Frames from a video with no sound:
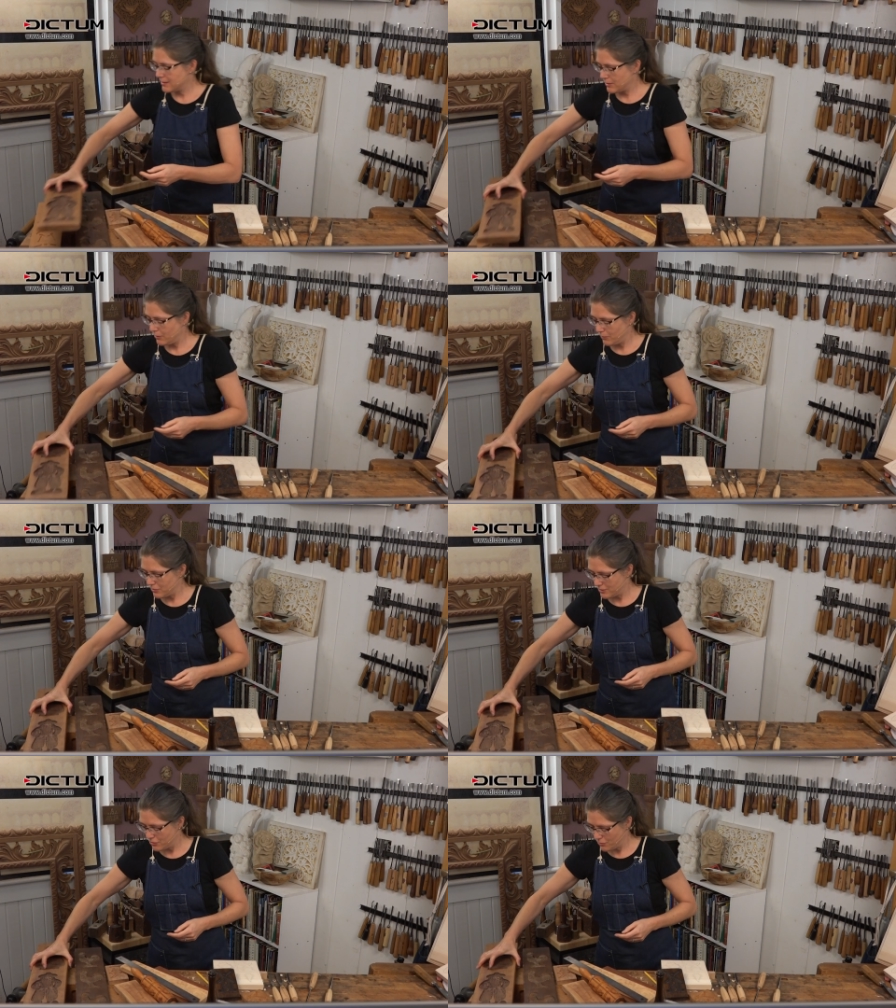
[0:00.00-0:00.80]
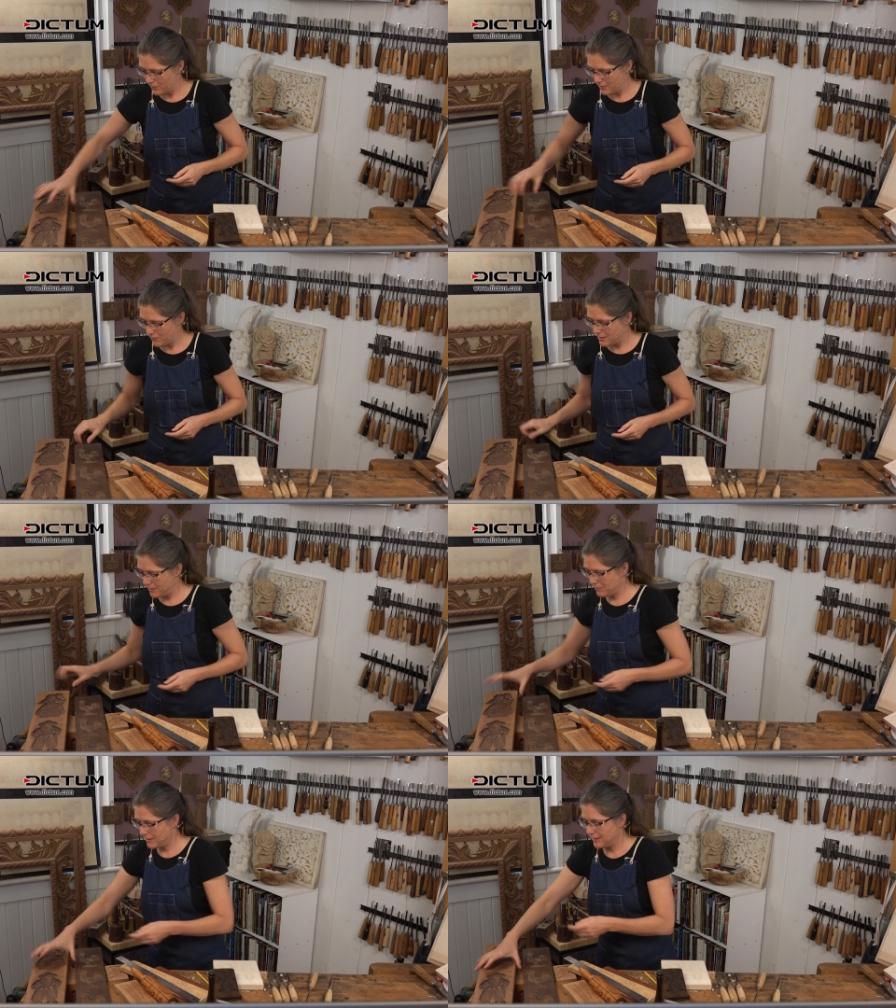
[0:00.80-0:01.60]
so just showing you
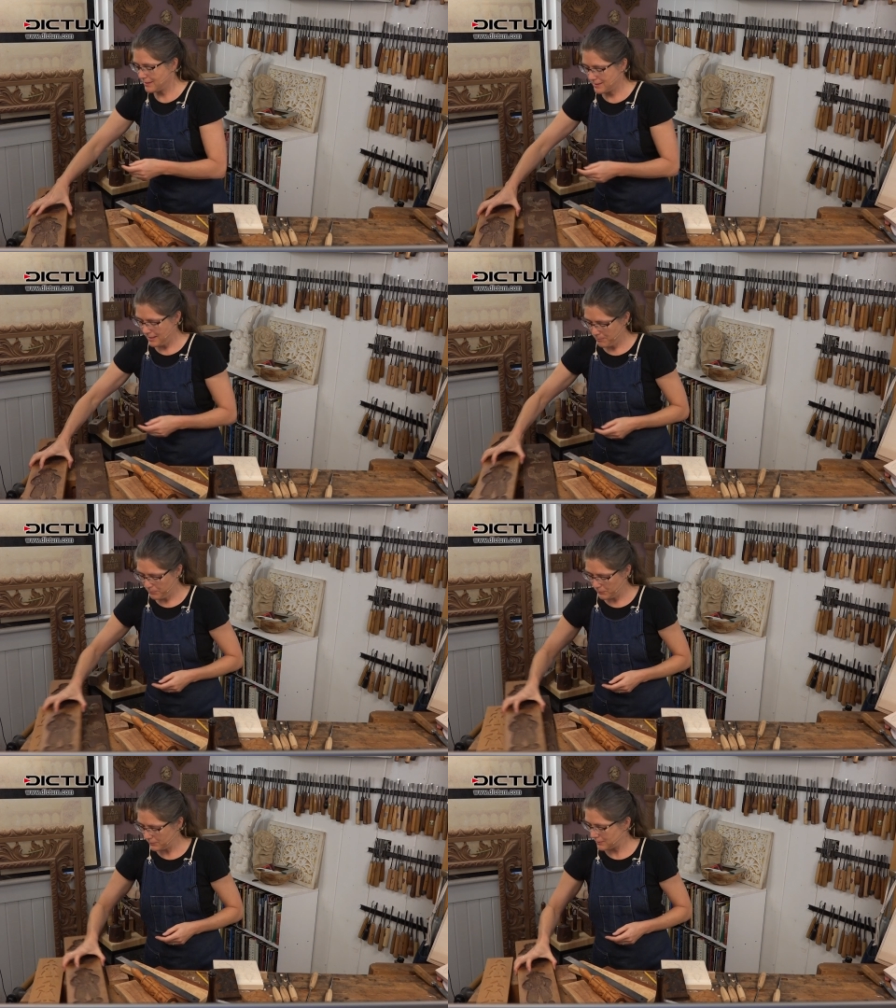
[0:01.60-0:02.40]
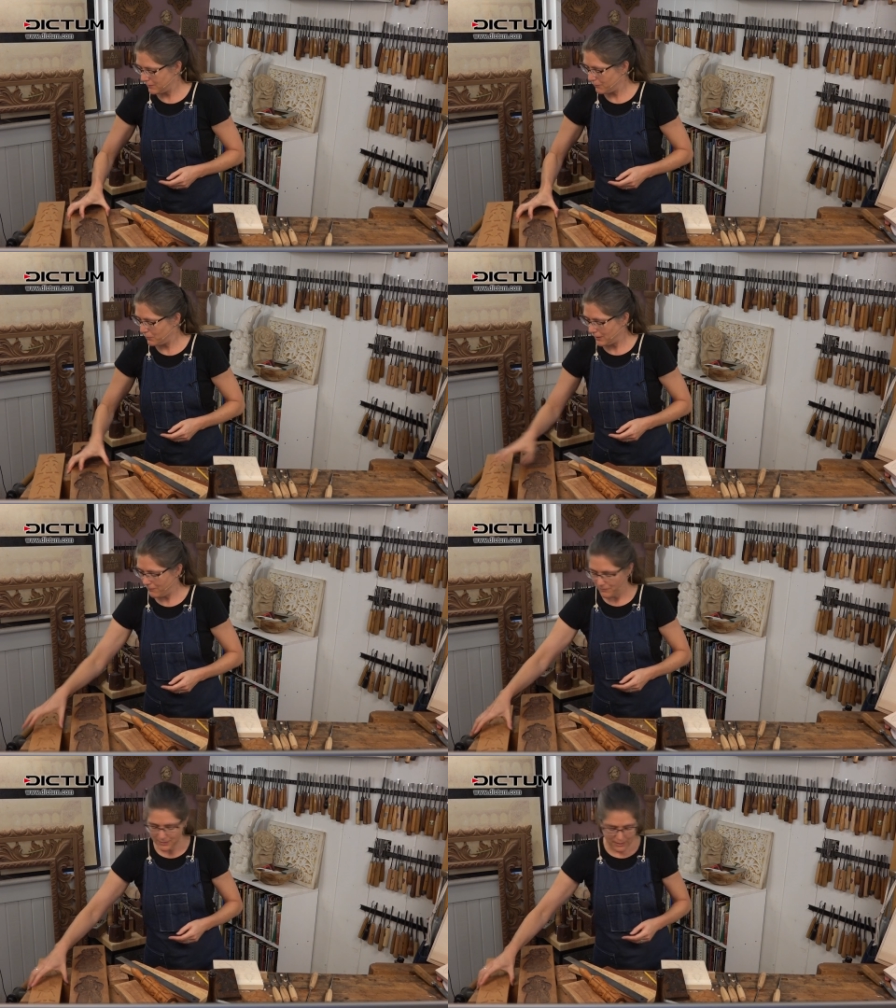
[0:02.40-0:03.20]
some of the examples of what
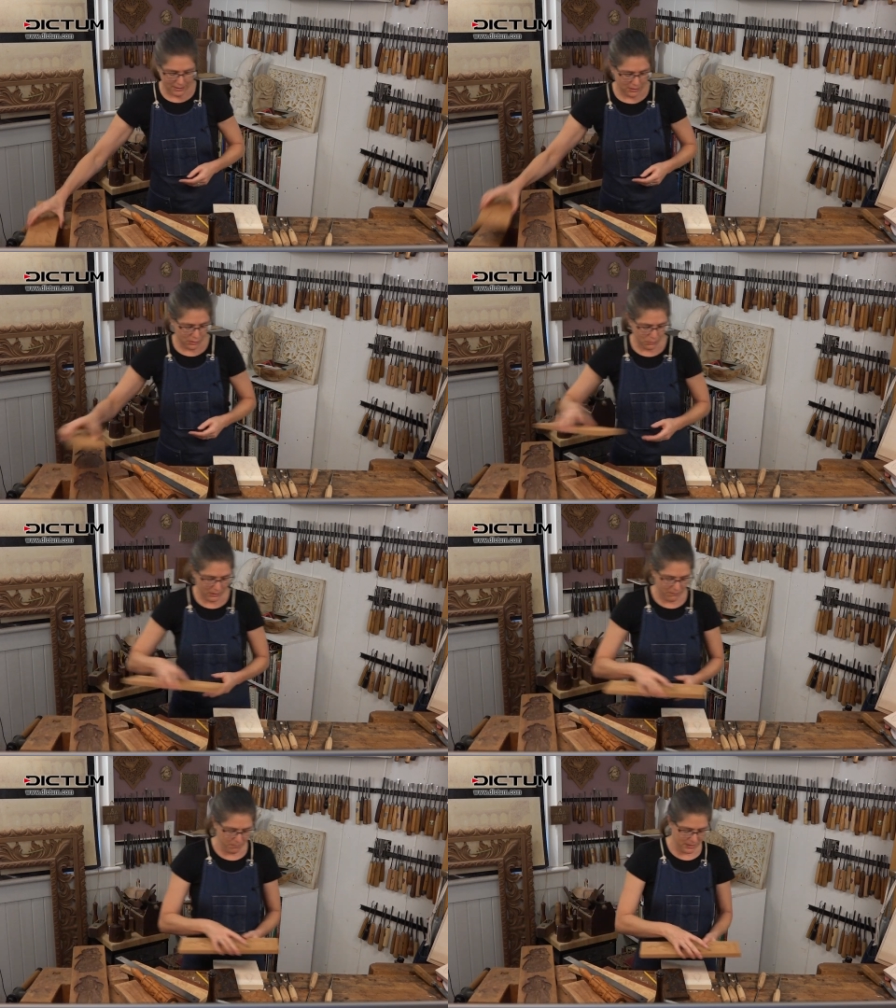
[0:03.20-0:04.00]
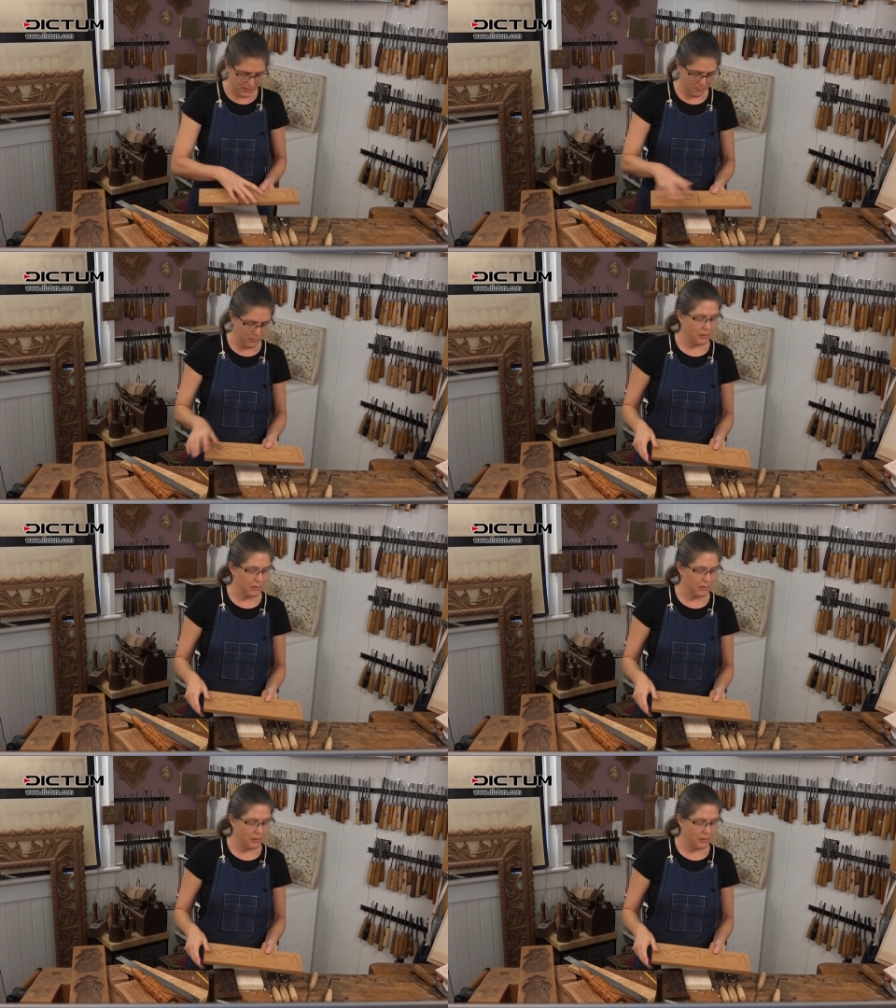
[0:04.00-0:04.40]
I've got here, what I've picked up